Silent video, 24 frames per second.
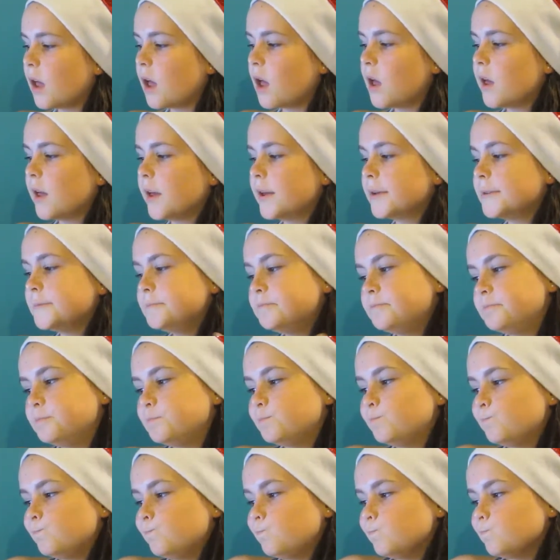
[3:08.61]

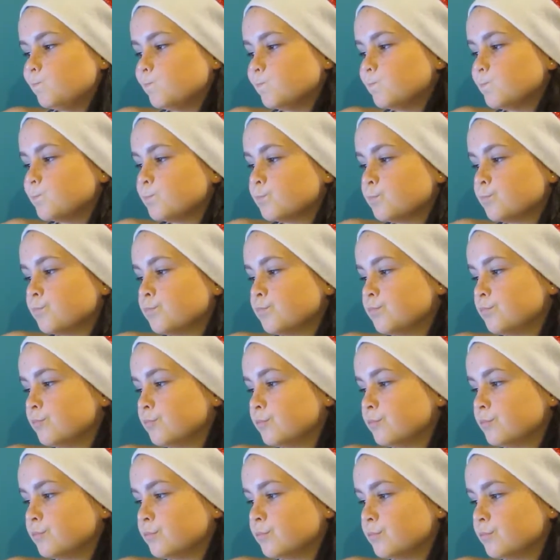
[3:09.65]

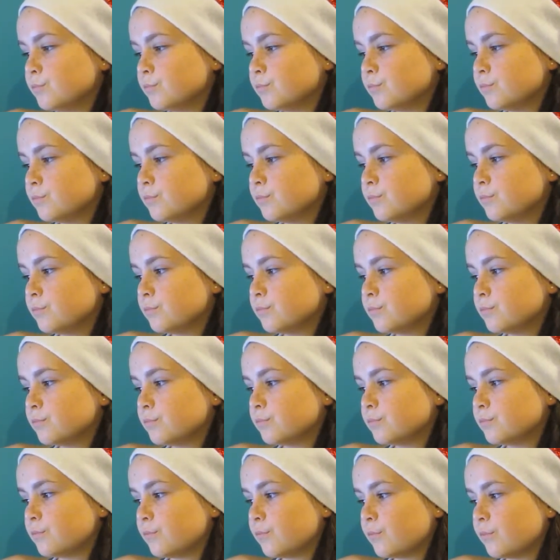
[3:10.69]

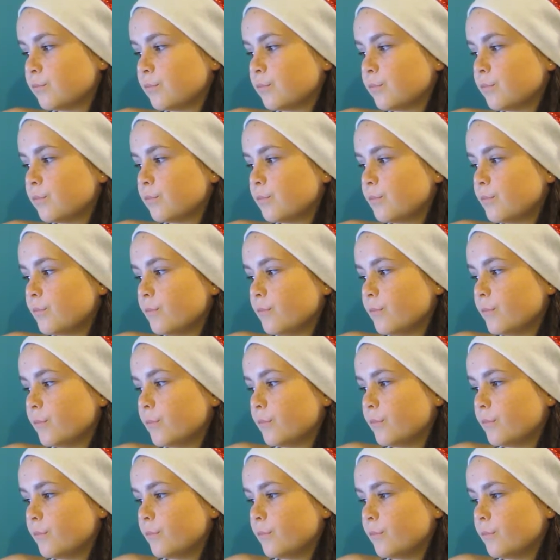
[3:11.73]

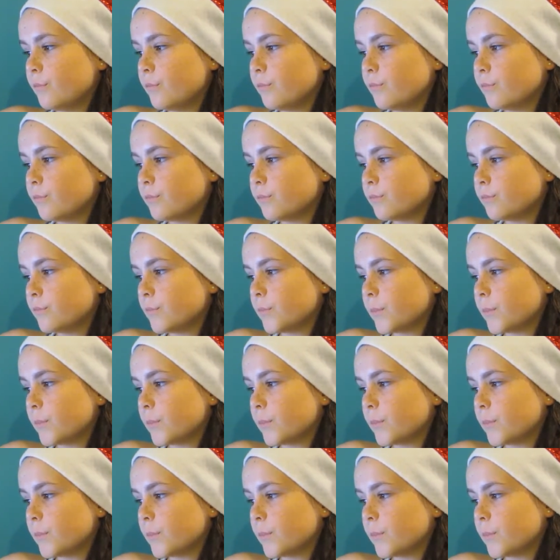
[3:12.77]
No one is speaking in this clip.